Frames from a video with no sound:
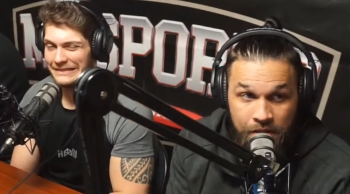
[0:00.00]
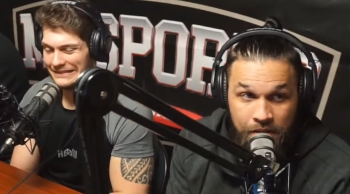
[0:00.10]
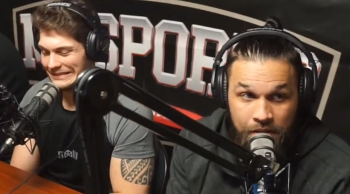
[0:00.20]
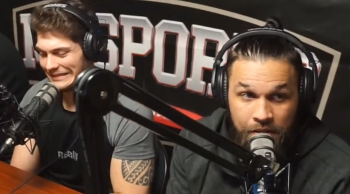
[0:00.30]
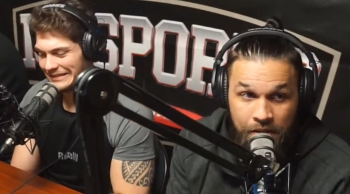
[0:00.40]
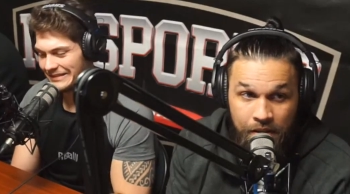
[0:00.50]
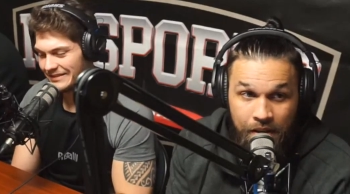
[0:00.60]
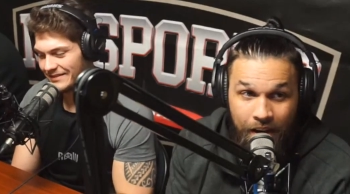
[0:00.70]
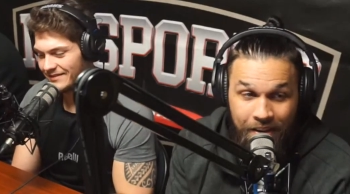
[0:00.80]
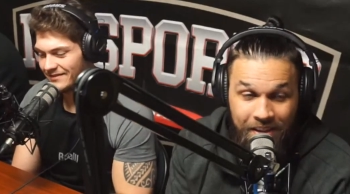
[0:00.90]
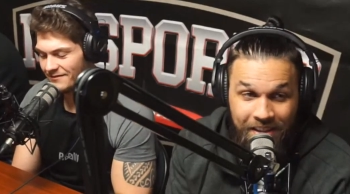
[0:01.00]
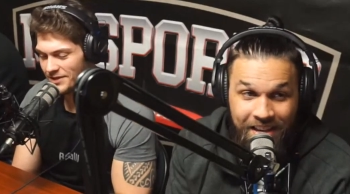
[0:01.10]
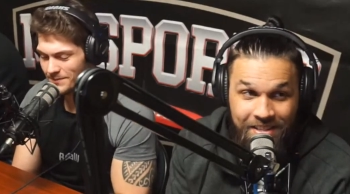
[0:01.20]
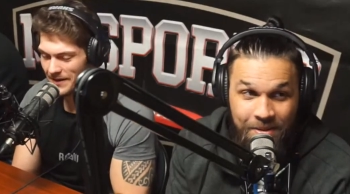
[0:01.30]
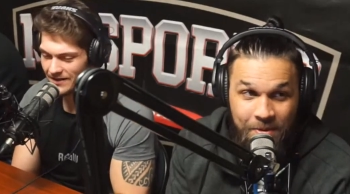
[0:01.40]
Speaker 1: Mm. I think that's
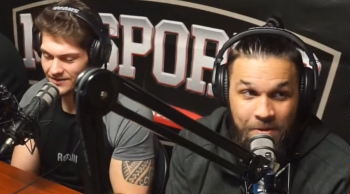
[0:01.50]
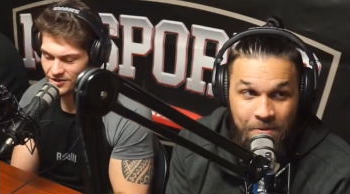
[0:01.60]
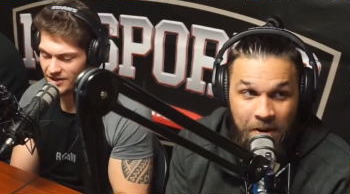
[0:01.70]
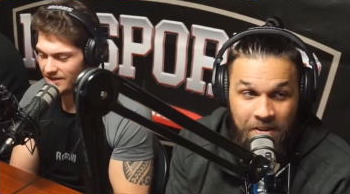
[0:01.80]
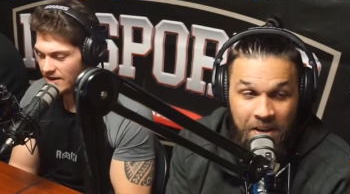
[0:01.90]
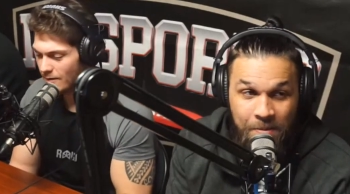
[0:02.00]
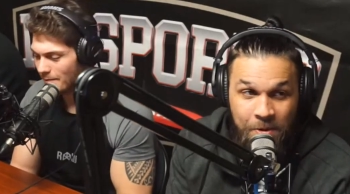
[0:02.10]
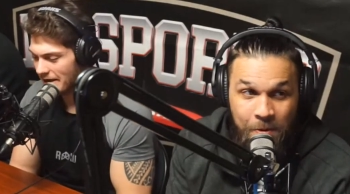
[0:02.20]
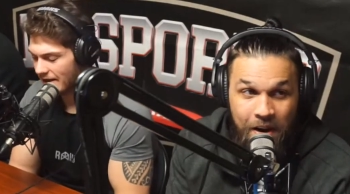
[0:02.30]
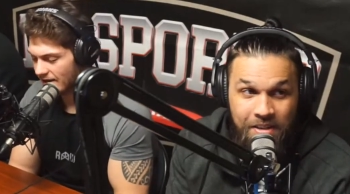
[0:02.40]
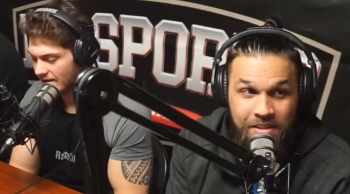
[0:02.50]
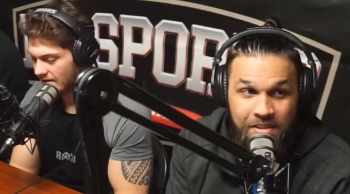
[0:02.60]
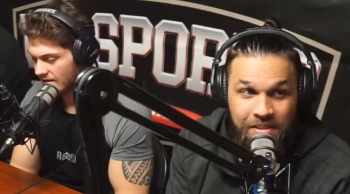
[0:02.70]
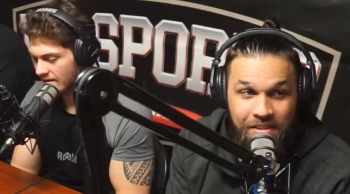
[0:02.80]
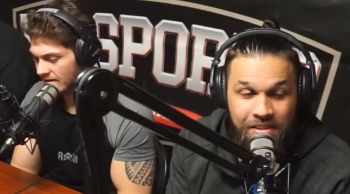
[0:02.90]
going to be a fun game to
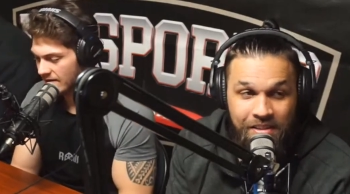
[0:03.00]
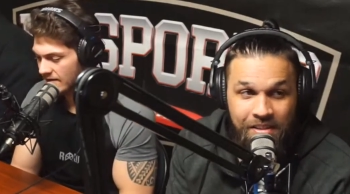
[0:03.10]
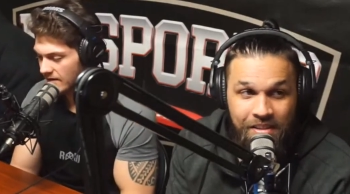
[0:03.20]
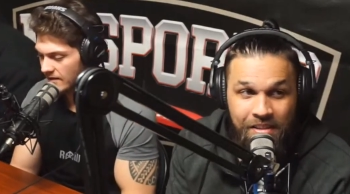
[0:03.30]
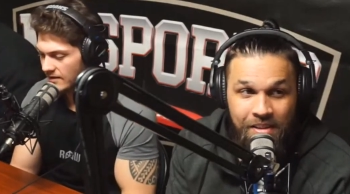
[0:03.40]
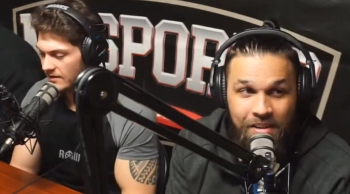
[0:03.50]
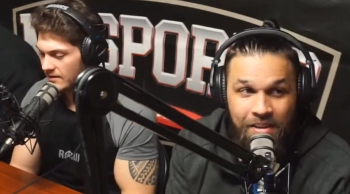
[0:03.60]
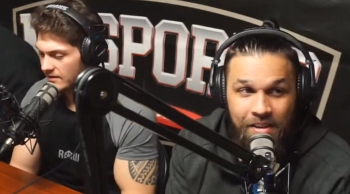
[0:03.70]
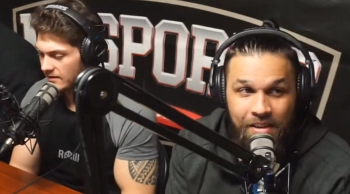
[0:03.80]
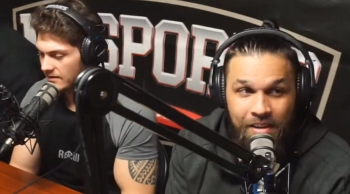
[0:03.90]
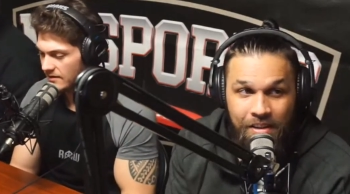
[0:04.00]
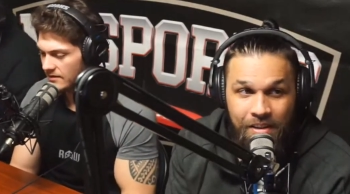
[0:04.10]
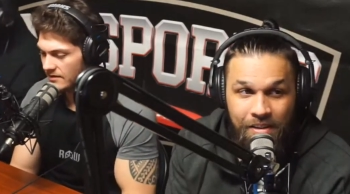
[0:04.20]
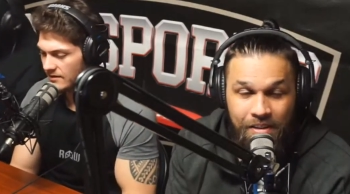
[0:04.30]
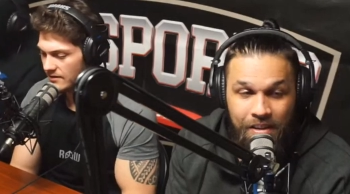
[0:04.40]
watch. Why we're the smoking?
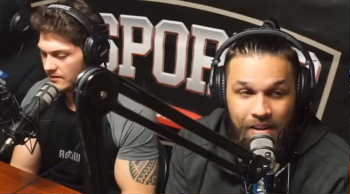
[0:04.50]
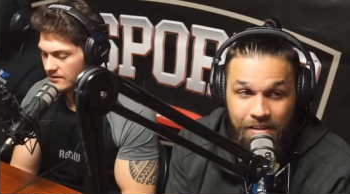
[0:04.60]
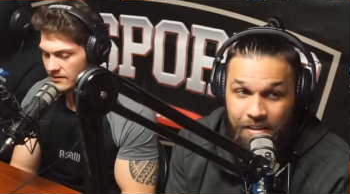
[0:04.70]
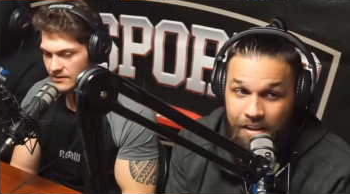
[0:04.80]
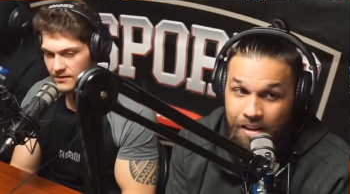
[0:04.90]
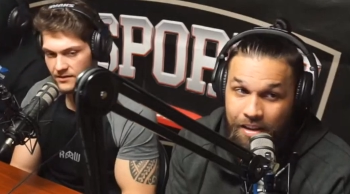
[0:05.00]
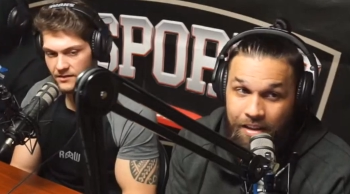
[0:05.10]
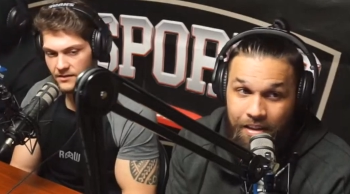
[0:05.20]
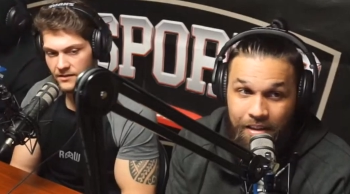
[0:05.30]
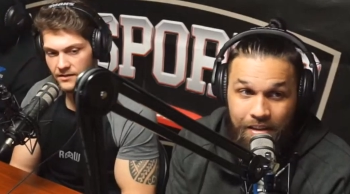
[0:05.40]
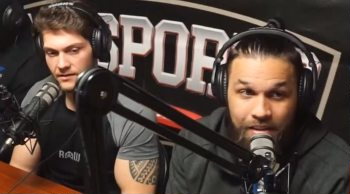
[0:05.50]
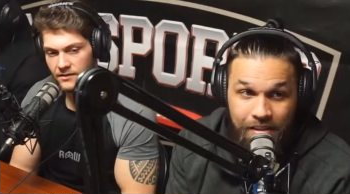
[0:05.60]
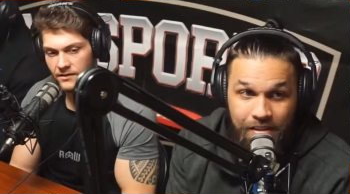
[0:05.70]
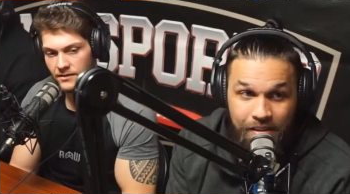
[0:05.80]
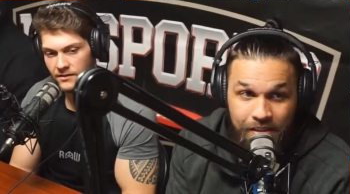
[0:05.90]
Uh,
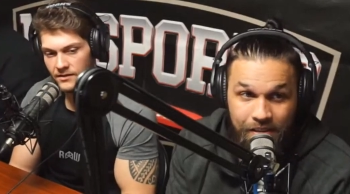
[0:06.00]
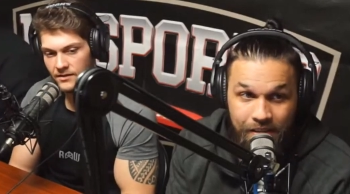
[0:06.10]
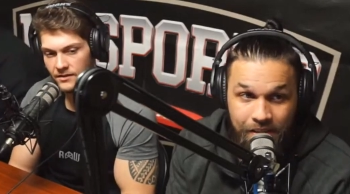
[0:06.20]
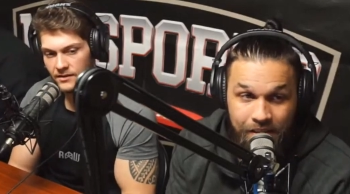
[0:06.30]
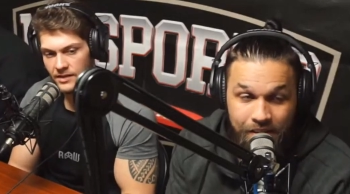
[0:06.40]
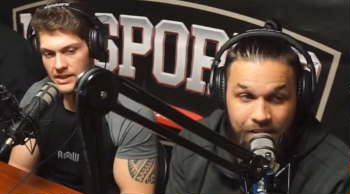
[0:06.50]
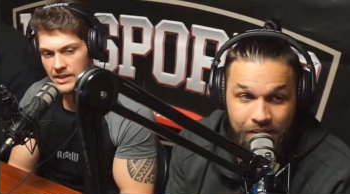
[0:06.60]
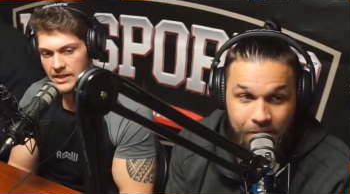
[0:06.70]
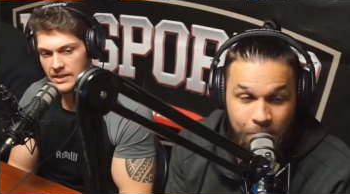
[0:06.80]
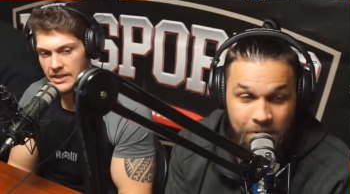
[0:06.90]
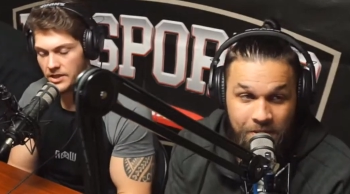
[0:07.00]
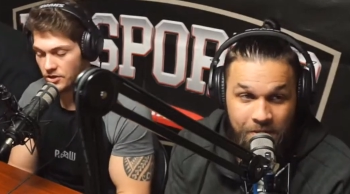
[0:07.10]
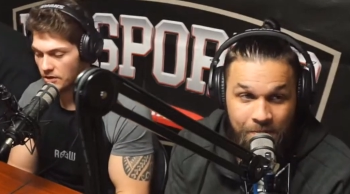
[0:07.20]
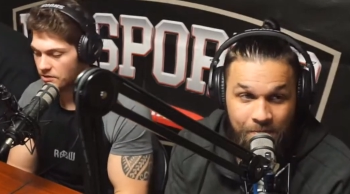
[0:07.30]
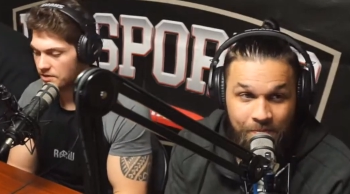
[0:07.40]
Speaker 2: yeah. We'll yeah, see.
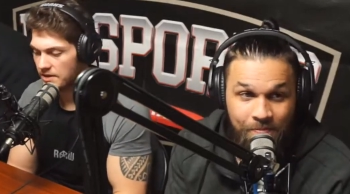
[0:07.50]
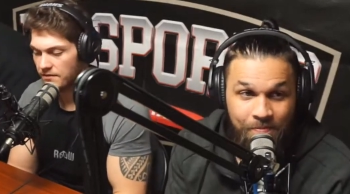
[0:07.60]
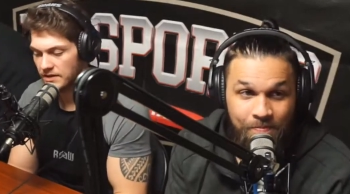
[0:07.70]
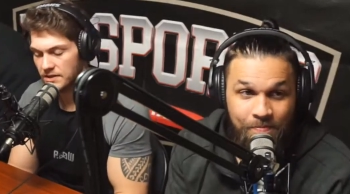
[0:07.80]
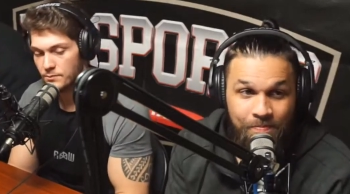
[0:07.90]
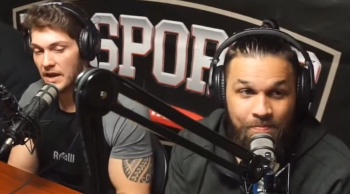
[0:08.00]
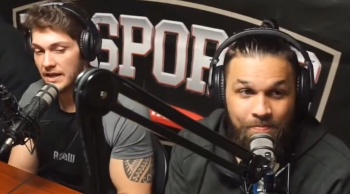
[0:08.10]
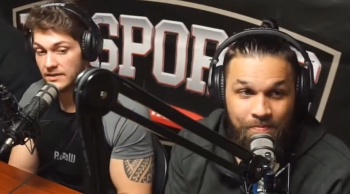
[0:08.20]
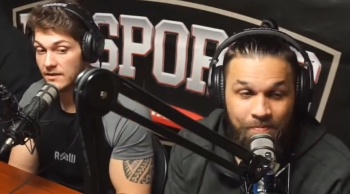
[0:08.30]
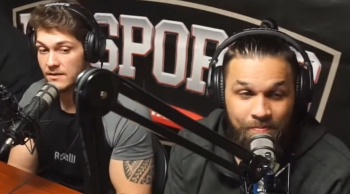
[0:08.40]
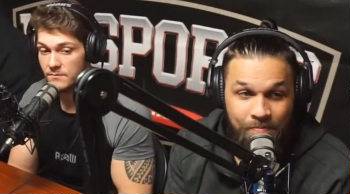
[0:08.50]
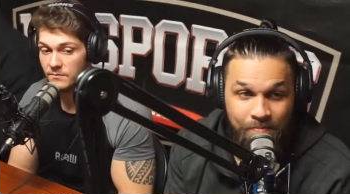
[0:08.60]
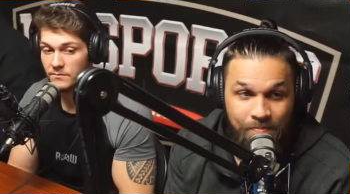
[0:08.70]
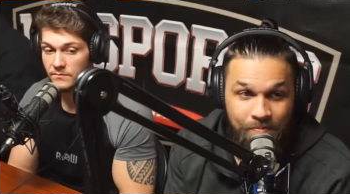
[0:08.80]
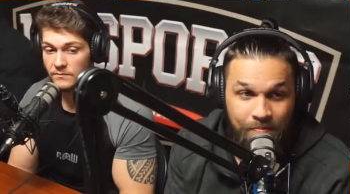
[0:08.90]
Chargers defense is banged up.
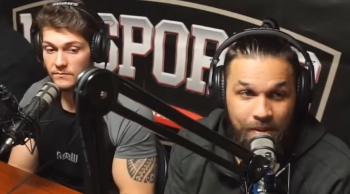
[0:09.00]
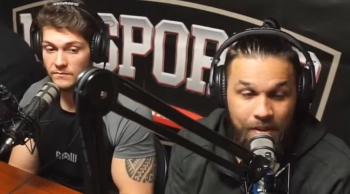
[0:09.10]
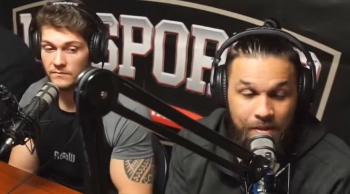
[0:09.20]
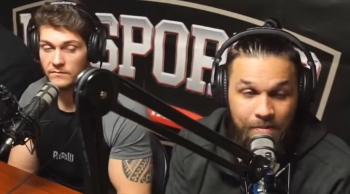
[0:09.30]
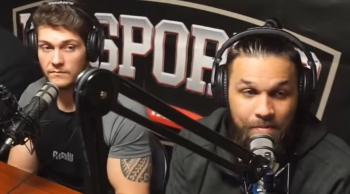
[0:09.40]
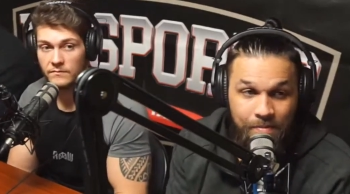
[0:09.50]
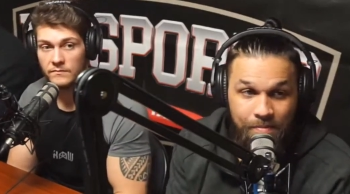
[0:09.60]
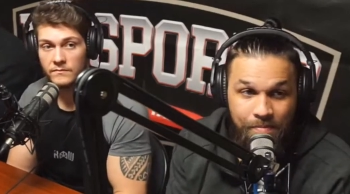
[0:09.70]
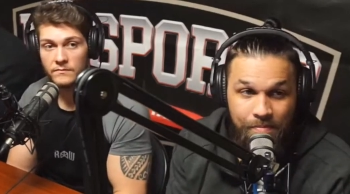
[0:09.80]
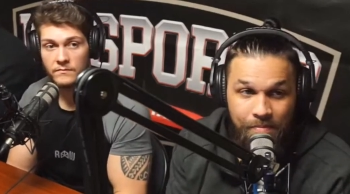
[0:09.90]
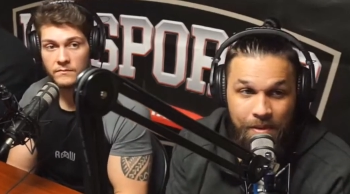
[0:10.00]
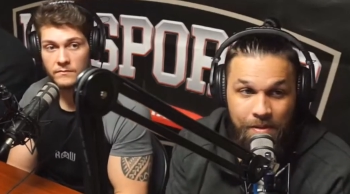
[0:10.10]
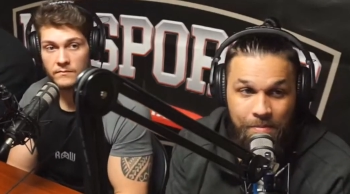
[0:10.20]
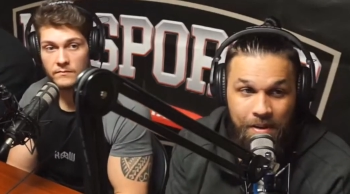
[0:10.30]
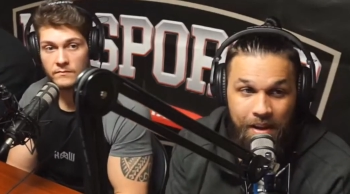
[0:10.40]
Speaker 1: Yeah,
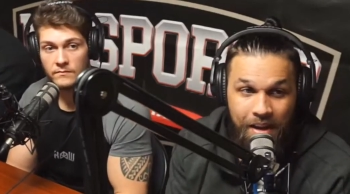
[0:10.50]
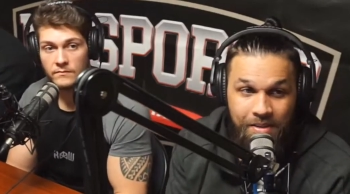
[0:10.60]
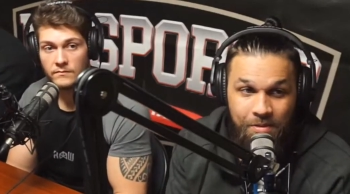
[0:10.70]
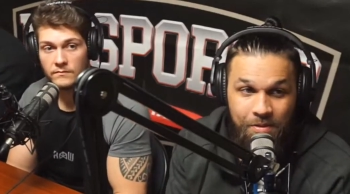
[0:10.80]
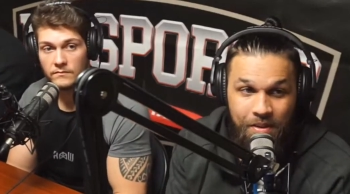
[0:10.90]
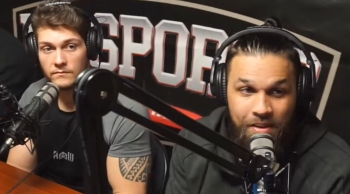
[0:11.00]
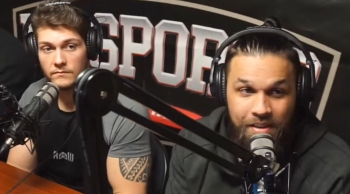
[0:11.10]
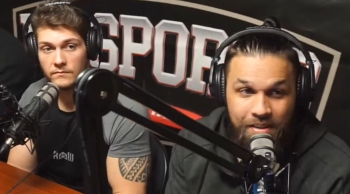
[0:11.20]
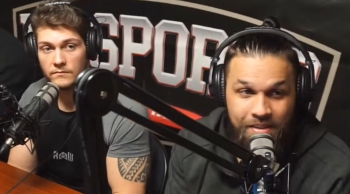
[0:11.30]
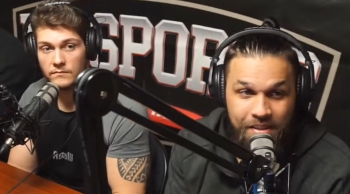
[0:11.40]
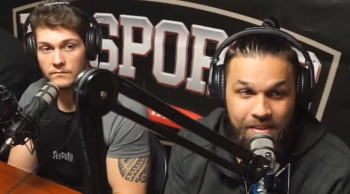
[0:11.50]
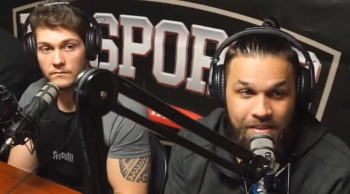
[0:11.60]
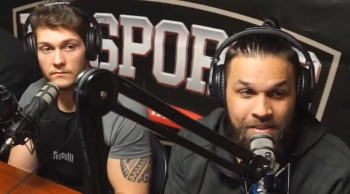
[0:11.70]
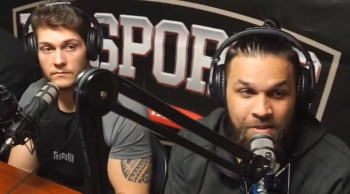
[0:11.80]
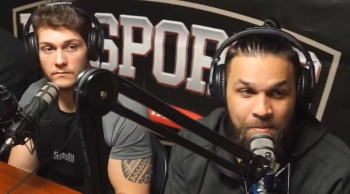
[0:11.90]
but I do think it's, it should